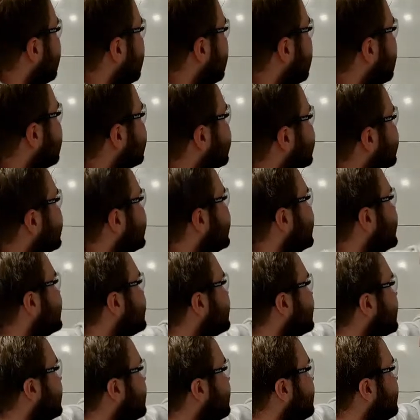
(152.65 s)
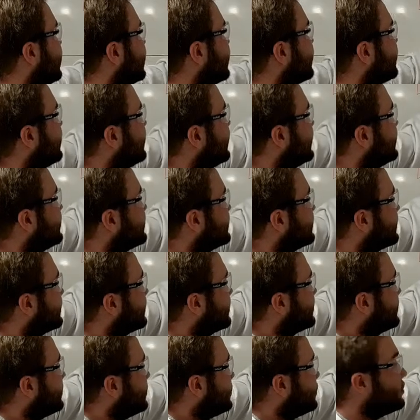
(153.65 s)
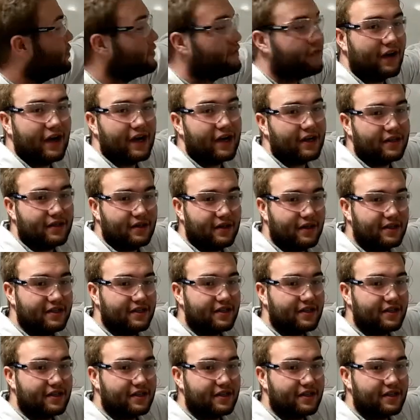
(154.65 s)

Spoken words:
we want to make this Q factor,